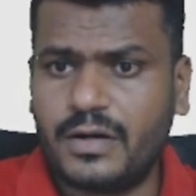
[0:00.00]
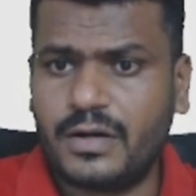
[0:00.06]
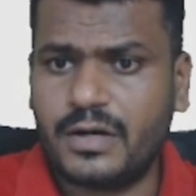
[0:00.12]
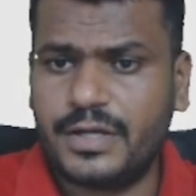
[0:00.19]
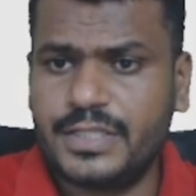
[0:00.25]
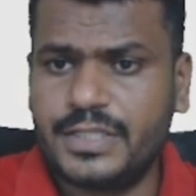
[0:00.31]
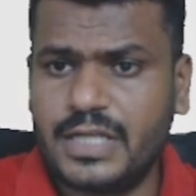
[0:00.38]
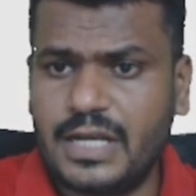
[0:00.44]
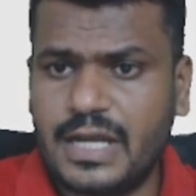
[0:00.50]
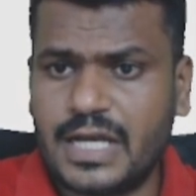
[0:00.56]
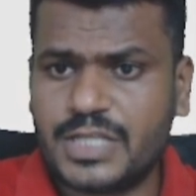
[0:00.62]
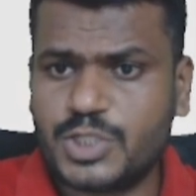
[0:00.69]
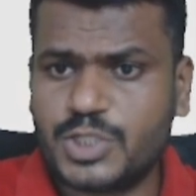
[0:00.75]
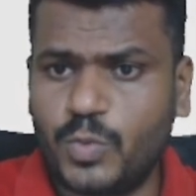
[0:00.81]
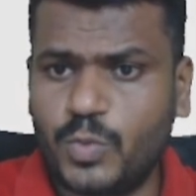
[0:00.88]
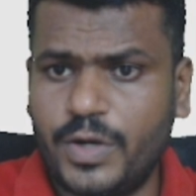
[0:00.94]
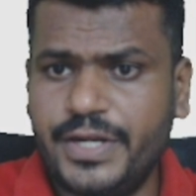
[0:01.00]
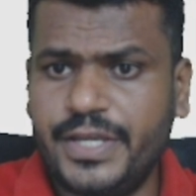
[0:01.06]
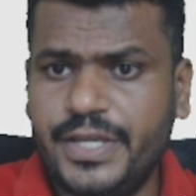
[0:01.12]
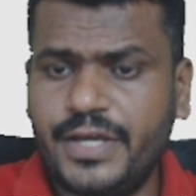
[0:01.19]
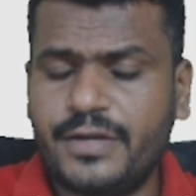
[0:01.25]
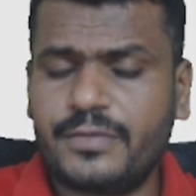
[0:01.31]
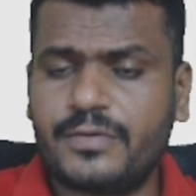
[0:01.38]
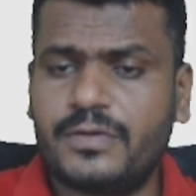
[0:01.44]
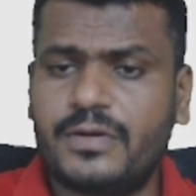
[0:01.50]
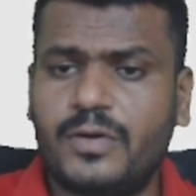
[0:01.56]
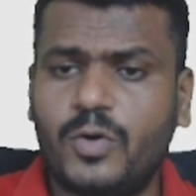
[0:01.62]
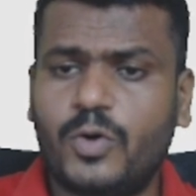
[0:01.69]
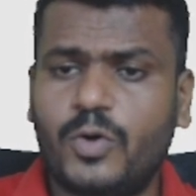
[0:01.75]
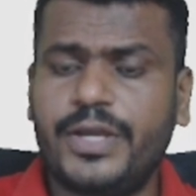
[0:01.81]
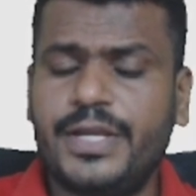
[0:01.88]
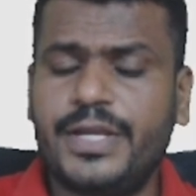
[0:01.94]
in the last 1 year.
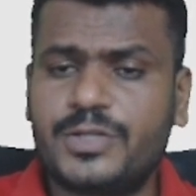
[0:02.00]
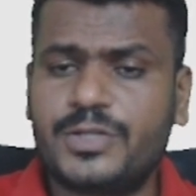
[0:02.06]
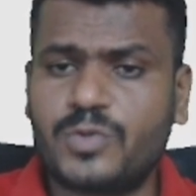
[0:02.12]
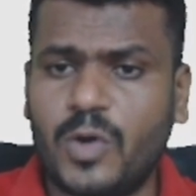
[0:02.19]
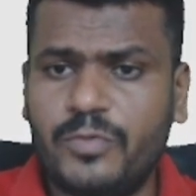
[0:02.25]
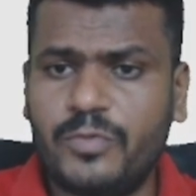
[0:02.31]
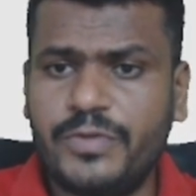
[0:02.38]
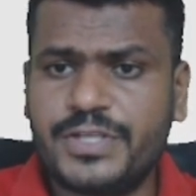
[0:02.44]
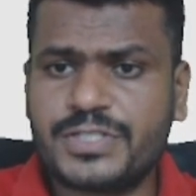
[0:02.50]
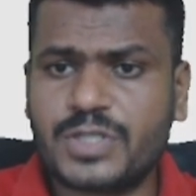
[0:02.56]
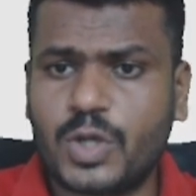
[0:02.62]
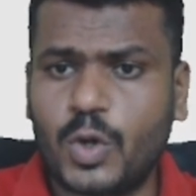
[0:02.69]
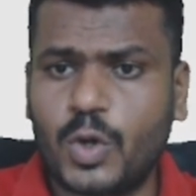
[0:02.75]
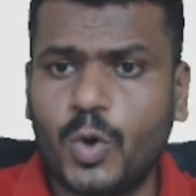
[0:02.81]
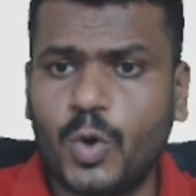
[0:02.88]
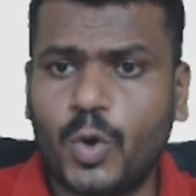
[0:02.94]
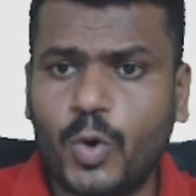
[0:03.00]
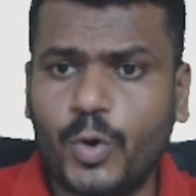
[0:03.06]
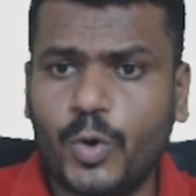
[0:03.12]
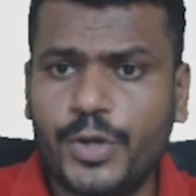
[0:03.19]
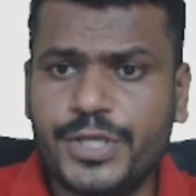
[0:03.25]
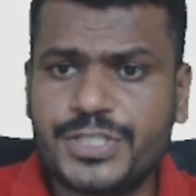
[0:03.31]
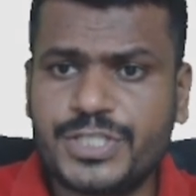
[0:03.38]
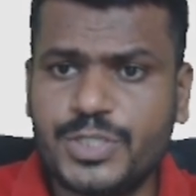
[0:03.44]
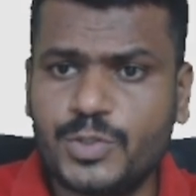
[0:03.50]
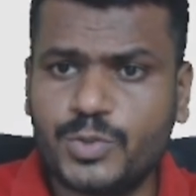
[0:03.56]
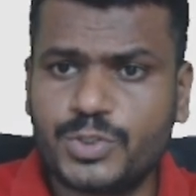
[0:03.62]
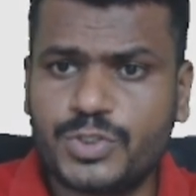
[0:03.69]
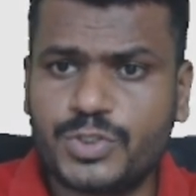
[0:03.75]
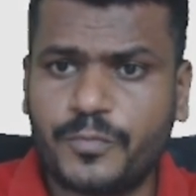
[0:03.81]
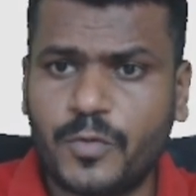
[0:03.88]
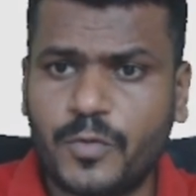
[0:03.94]
Okay, it's always cocoa is
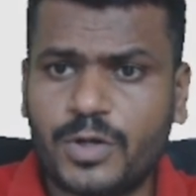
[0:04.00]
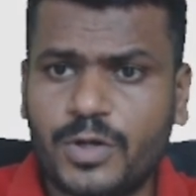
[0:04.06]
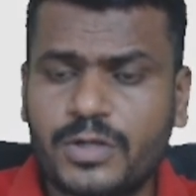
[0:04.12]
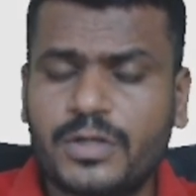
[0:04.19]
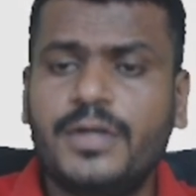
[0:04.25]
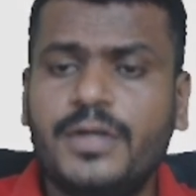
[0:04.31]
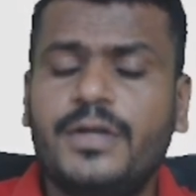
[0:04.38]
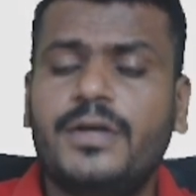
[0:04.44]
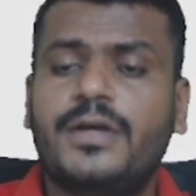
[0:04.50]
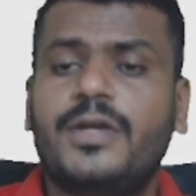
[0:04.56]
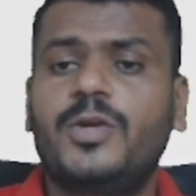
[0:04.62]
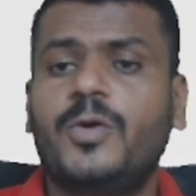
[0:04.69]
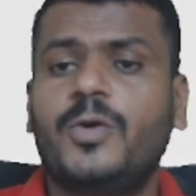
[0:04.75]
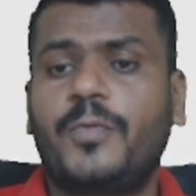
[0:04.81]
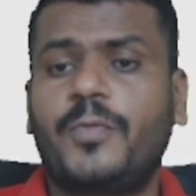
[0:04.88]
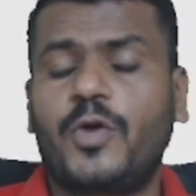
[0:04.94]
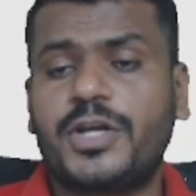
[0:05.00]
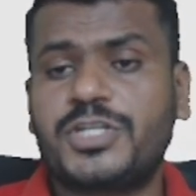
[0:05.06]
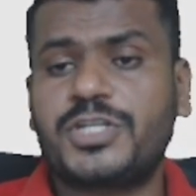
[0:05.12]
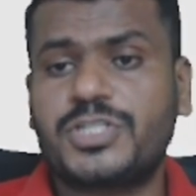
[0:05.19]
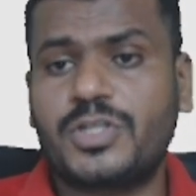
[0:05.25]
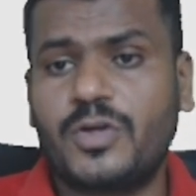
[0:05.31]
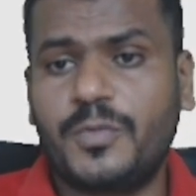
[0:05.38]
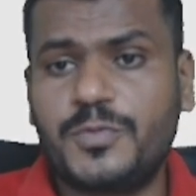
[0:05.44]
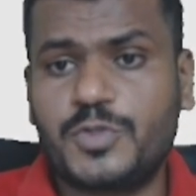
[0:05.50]
used for production of